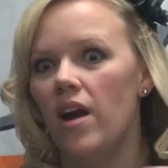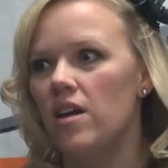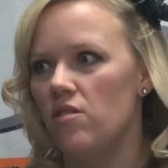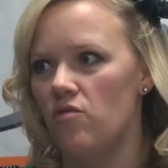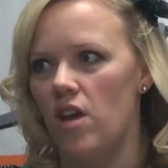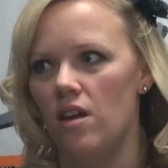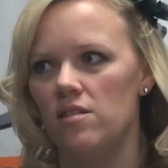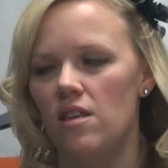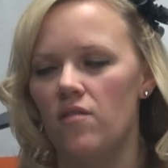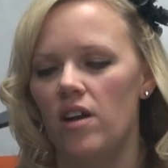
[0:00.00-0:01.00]
my end of
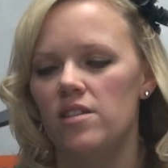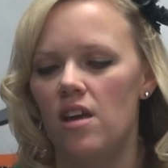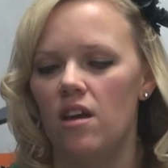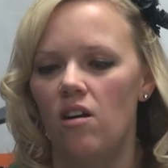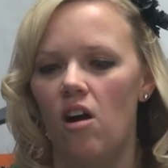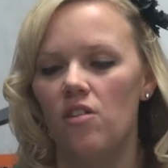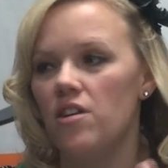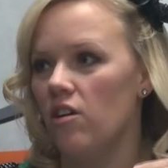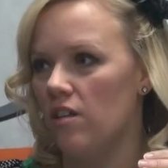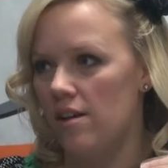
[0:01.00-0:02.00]
things, they've got to take all
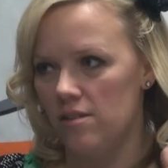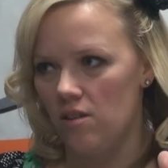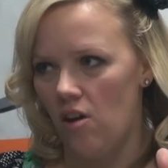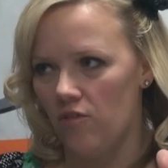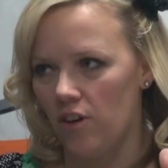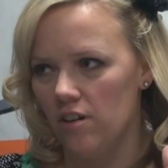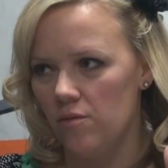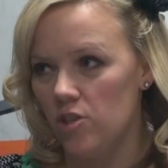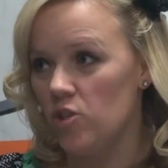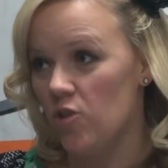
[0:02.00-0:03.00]
the art classes
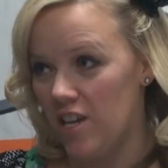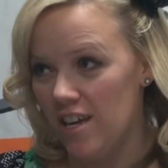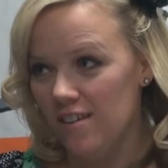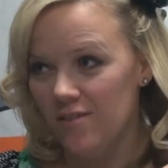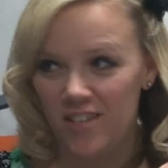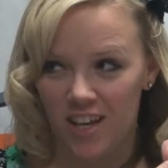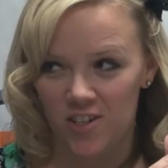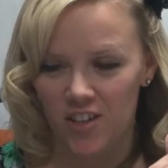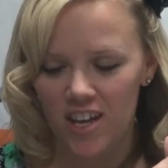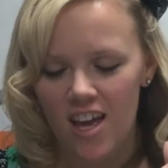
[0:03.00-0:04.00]
offered, which is tricky with
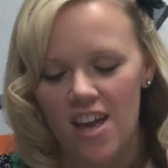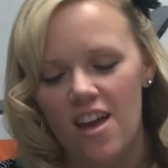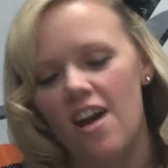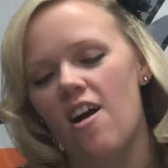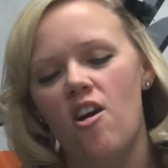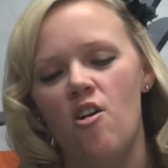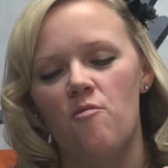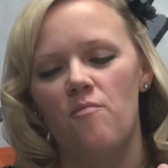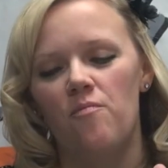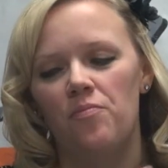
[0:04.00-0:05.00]
scheduling.
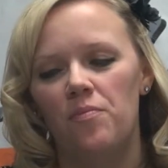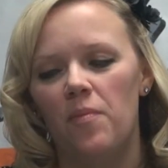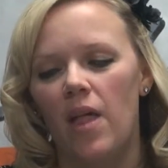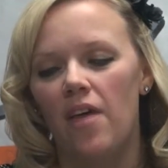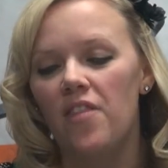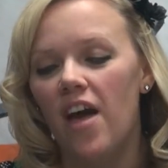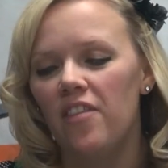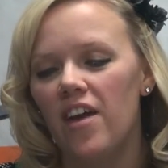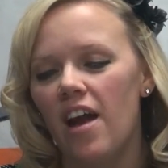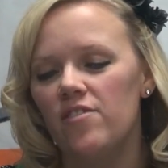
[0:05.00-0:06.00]
And
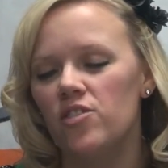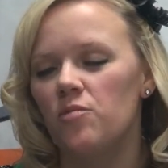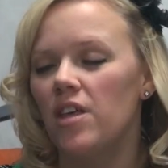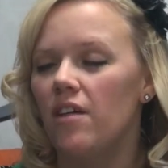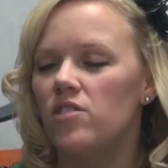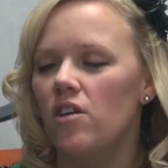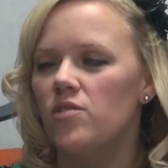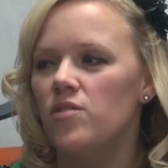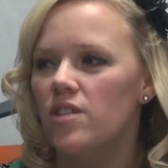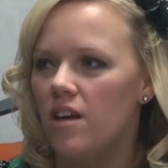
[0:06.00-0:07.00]
then they have to
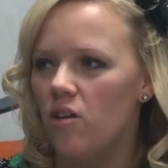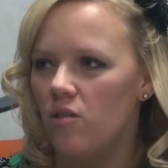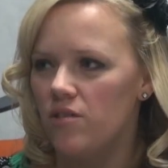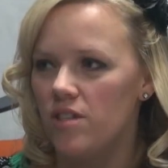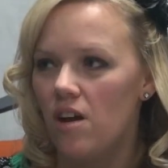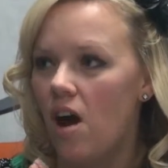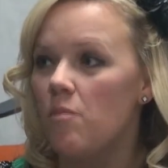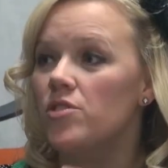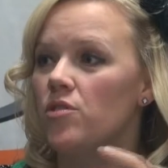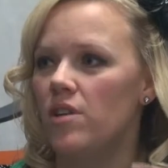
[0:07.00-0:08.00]
also seek out
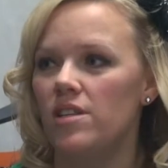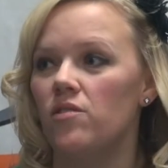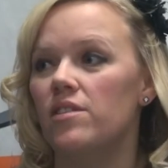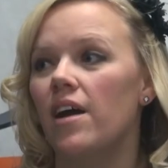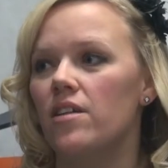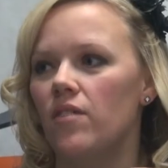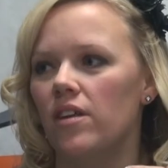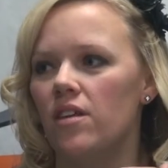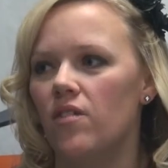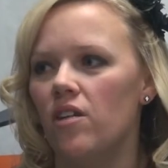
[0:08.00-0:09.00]
opportunities outside of
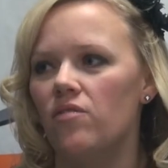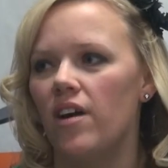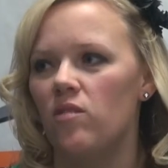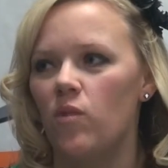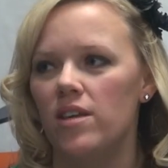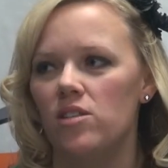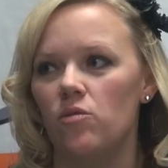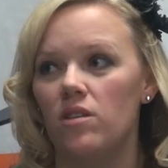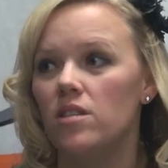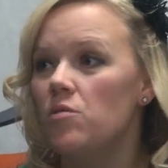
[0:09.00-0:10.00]
it. They've got to find ways
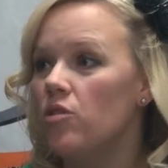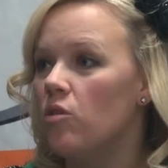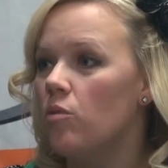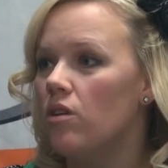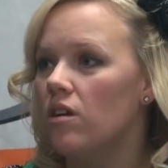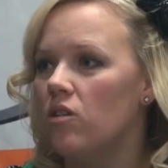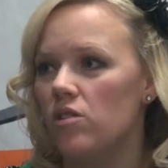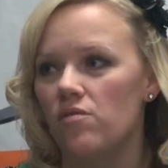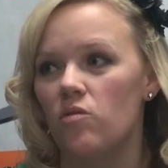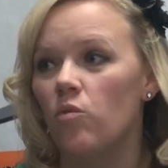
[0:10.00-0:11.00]
to exhibit their work
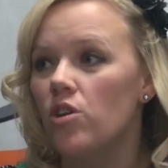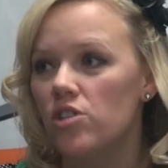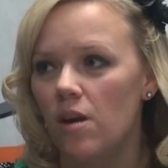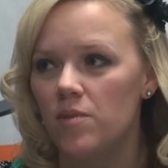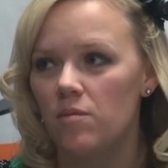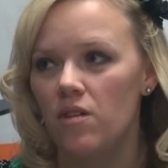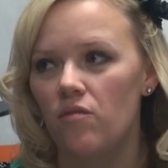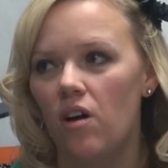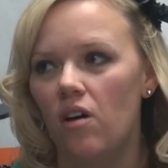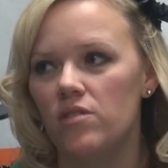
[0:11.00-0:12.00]
or different workshops to be
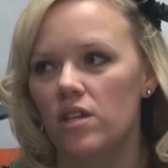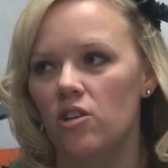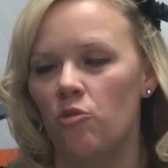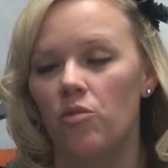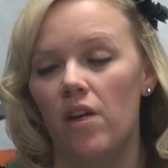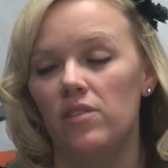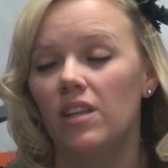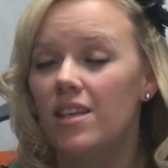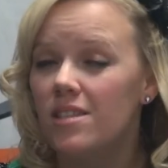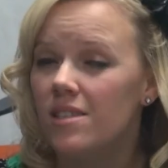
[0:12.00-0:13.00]
involved in or
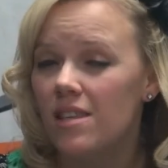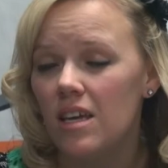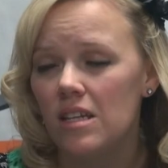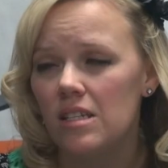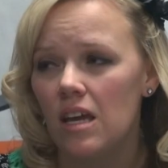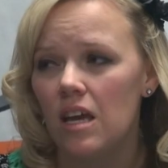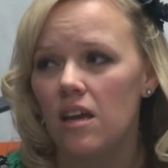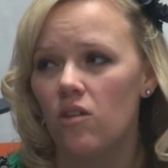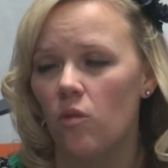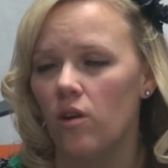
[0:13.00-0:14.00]
private lessons they can
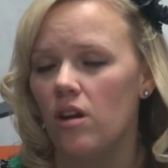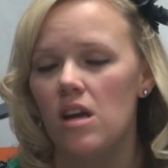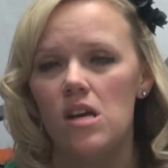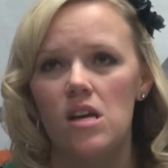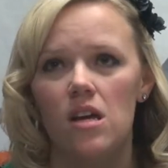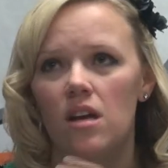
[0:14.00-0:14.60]
take or